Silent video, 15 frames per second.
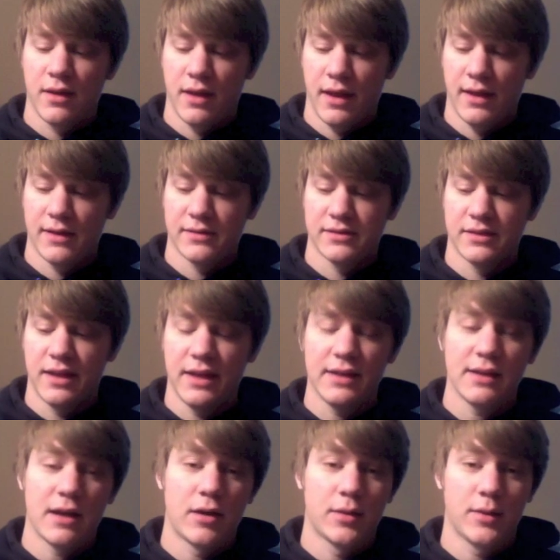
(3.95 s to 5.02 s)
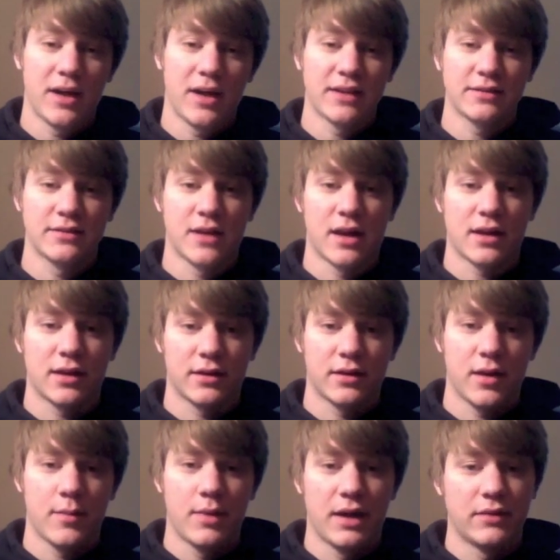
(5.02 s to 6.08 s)
and today I would like to talk
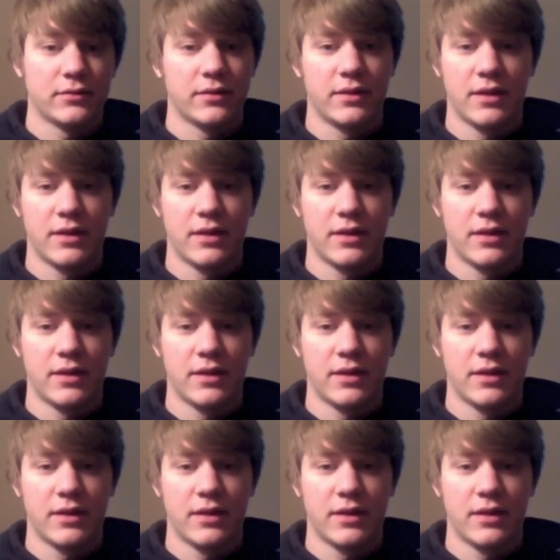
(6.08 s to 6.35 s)
about